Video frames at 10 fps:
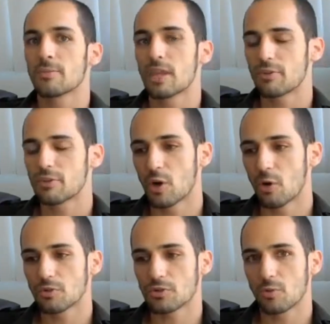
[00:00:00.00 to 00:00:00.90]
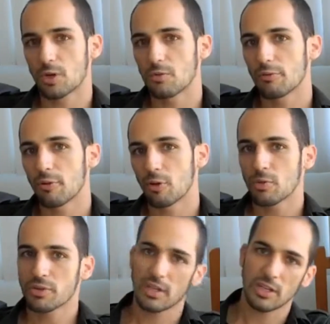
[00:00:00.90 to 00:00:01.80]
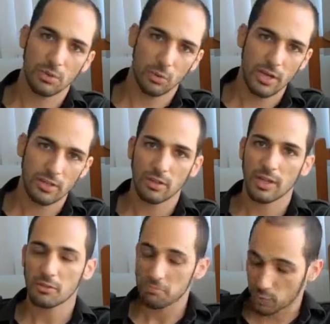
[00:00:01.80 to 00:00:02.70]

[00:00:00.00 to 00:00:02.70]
If you don't want to move forward with it and you want to wait till later,